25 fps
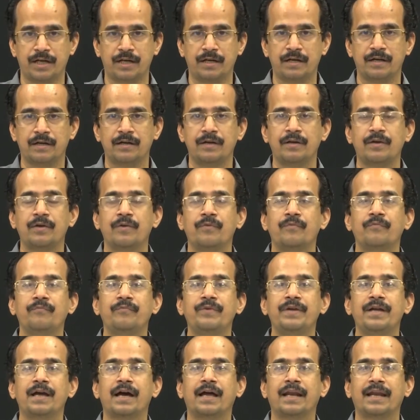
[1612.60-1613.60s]
In those
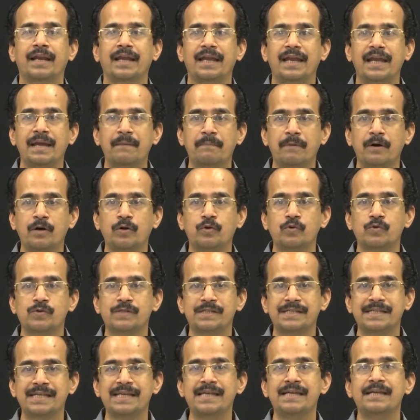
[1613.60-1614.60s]
moments, we are
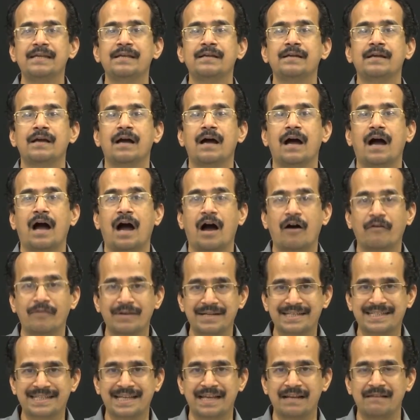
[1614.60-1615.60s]
able to
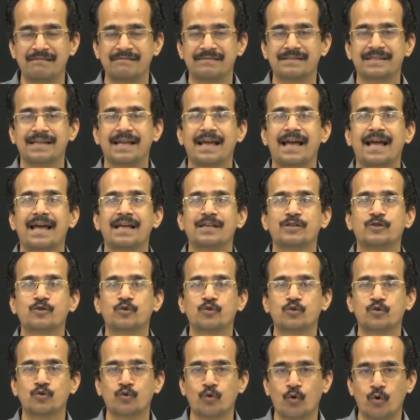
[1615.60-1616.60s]
see
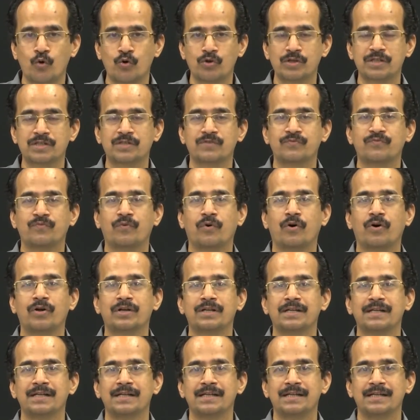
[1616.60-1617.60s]
what is needed to
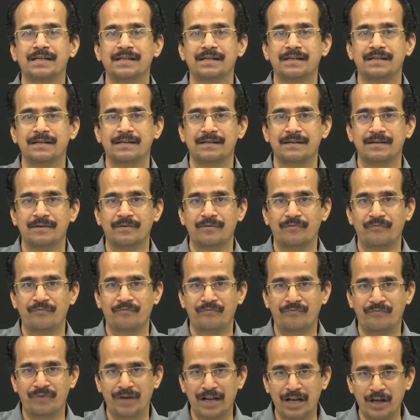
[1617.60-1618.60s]
be done, what are
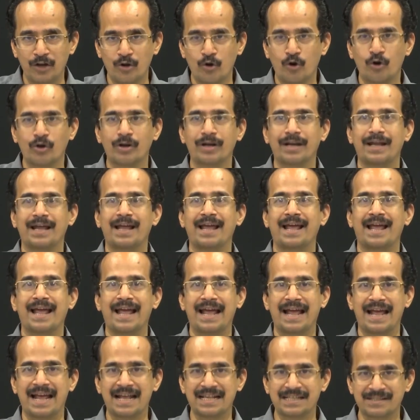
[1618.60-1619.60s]
the new things to be
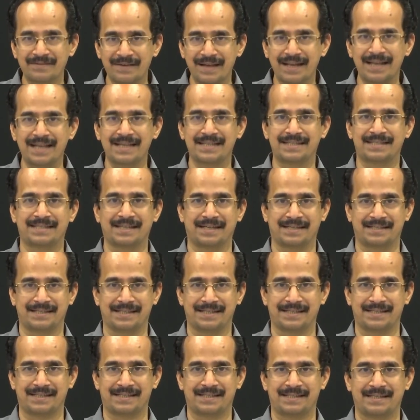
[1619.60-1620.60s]
learned,
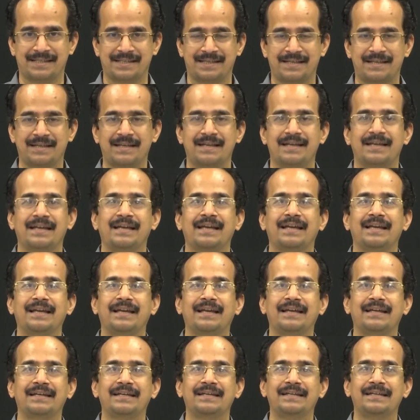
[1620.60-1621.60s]
and
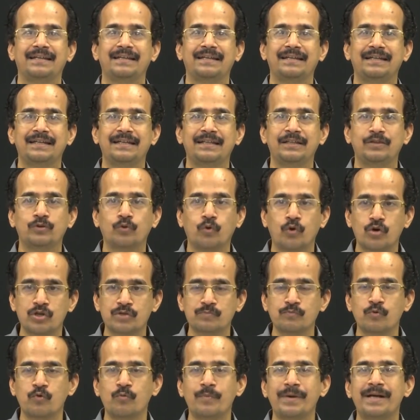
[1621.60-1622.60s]
that attribution
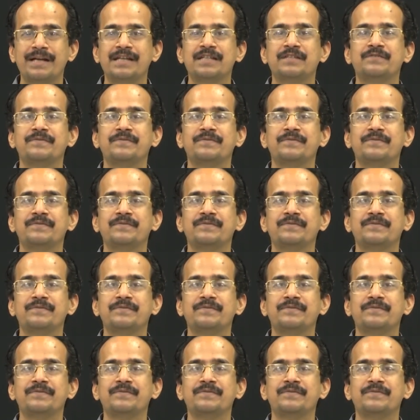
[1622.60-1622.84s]
bias